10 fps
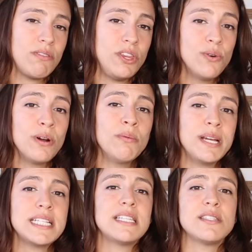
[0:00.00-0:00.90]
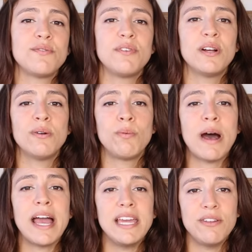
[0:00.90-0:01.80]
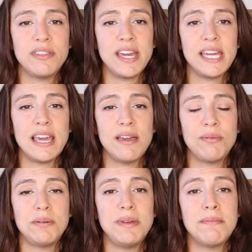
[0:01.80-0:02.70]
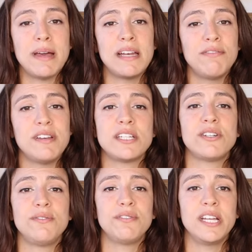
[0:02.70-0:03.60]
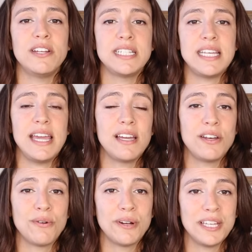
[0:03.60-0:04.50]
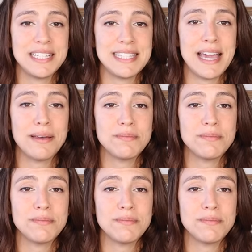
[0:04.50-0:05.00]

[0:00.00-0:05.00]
your reasons for why you think it would be beneficial for you to take an oral exam.